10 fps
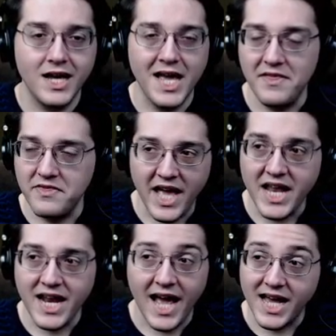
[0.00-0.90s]
and
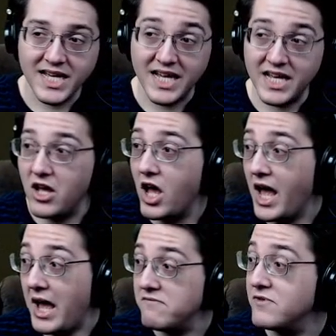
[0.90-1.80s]
then adding in
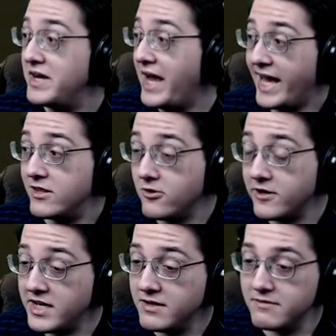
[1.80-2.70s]
every
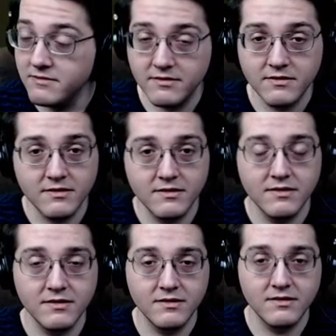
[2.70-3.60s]
alloy,
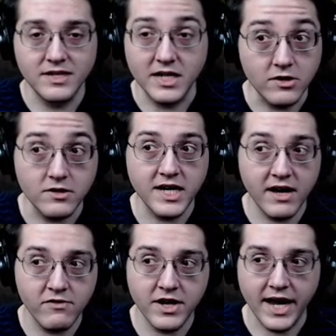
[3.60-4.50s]
nearly every